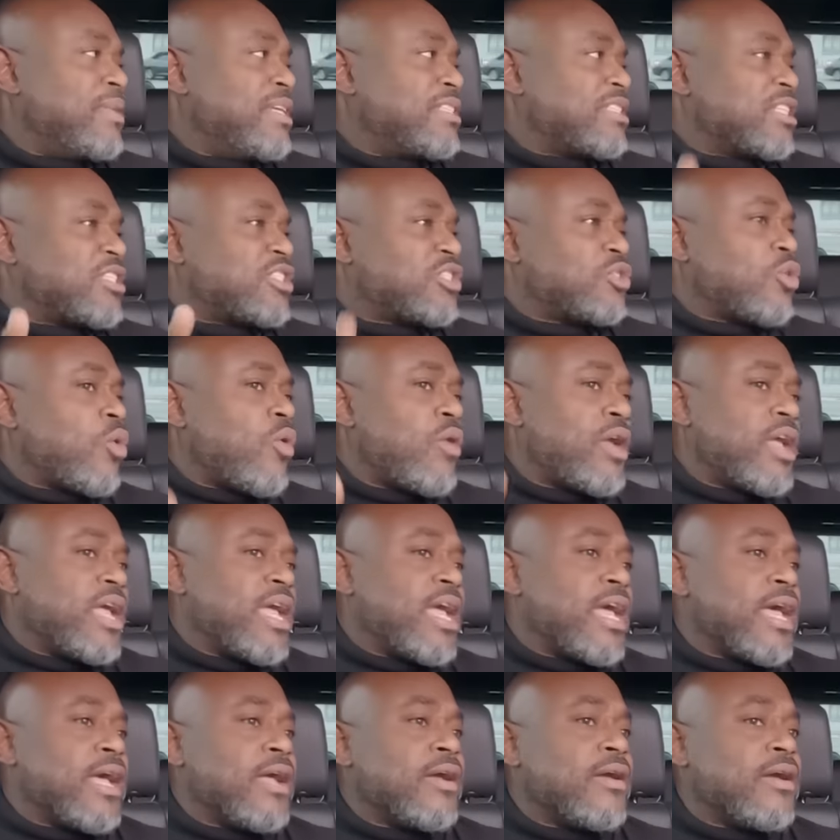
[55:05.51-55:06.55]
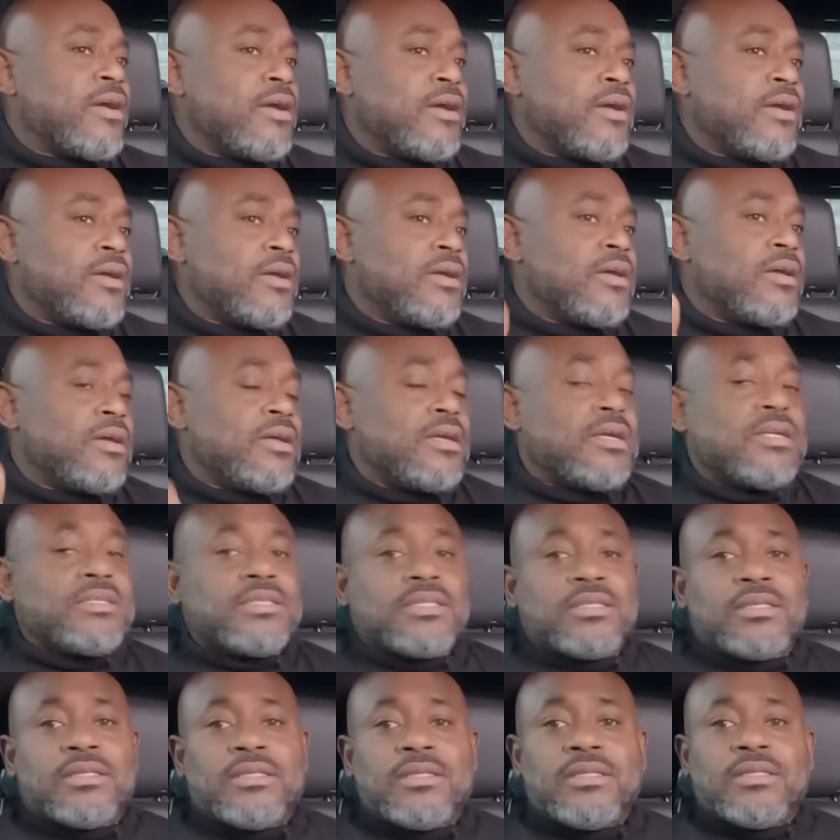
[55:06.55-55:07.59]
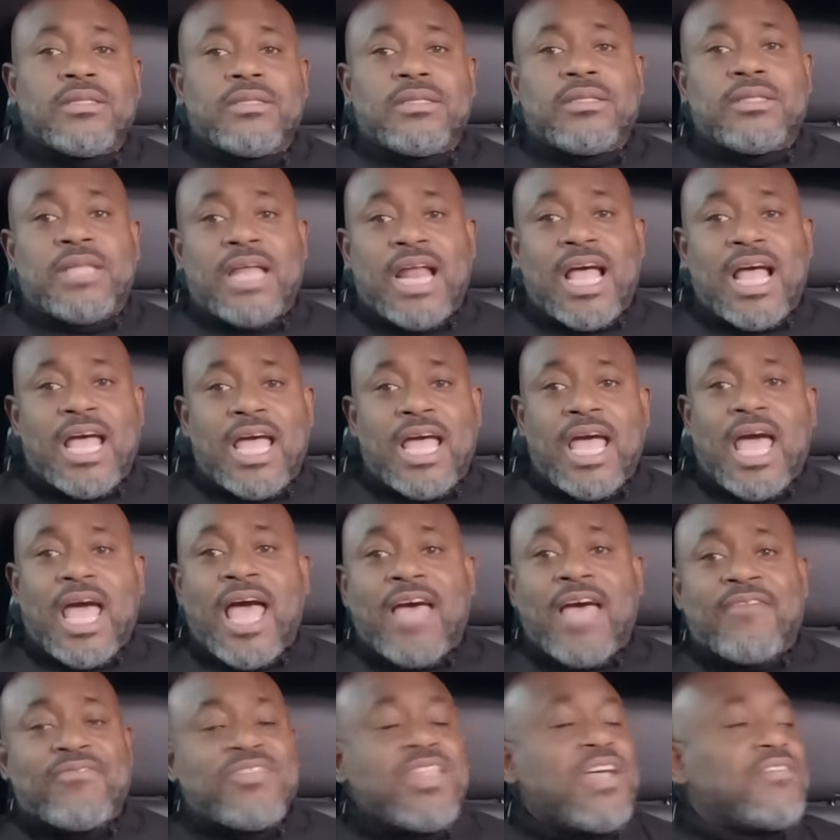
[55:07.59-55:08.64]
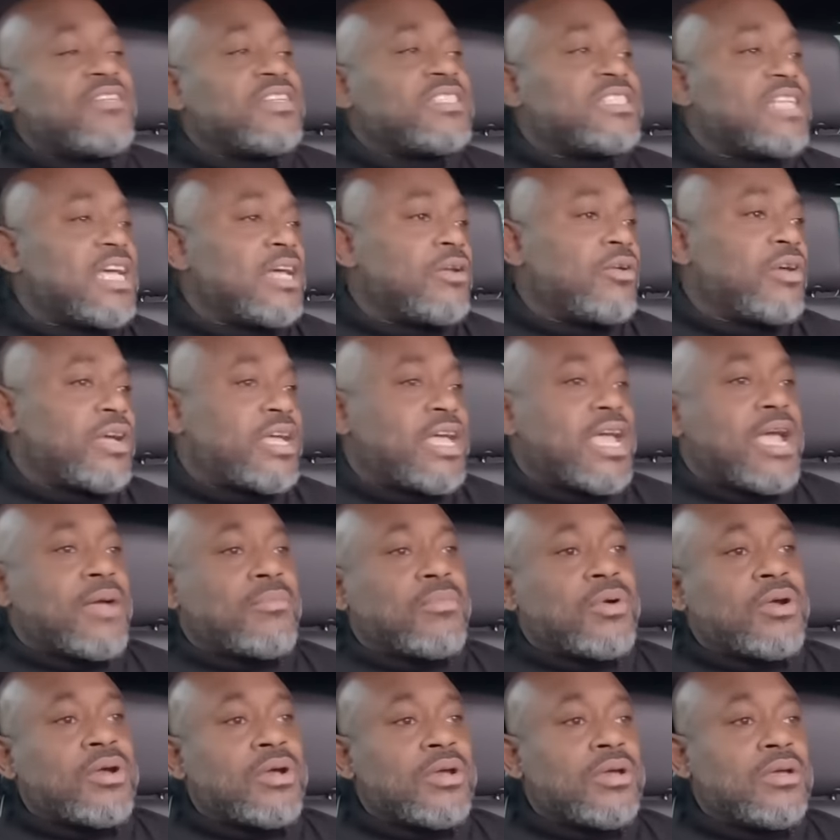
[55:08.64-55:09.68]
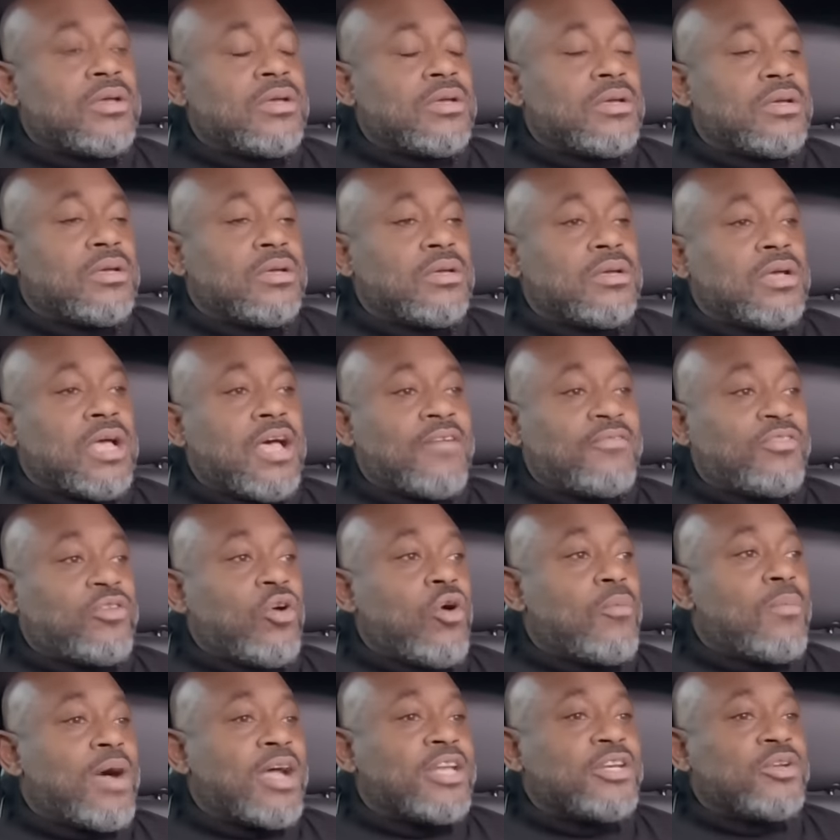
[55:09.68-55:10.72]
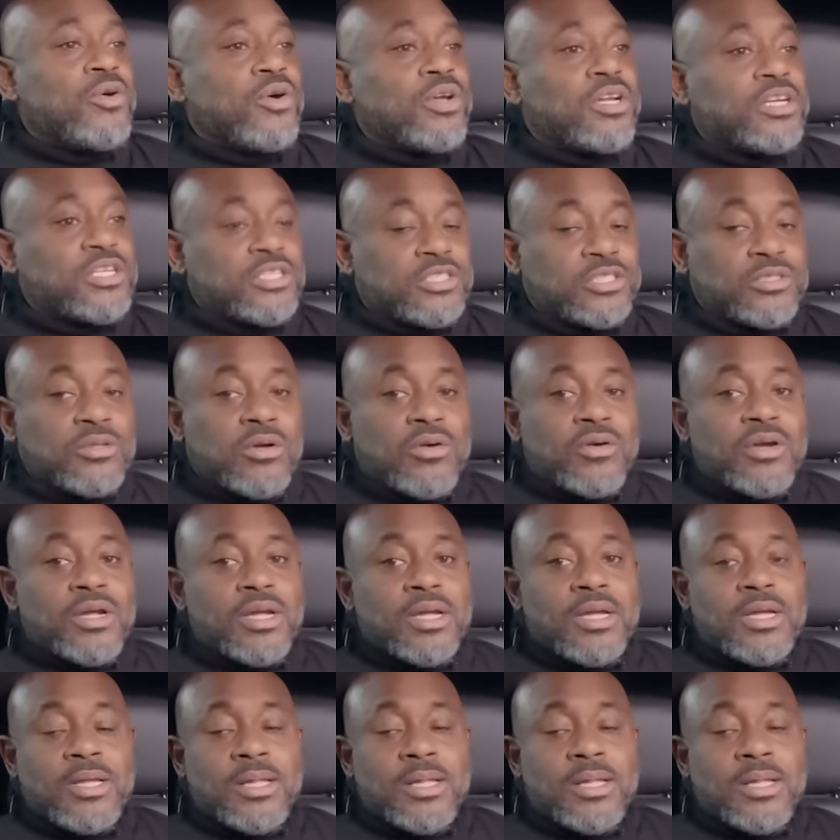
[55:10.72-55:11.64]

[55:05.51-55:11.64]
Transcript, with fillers: There's a story here that I, I've never said on camera. I've told my daughter the story.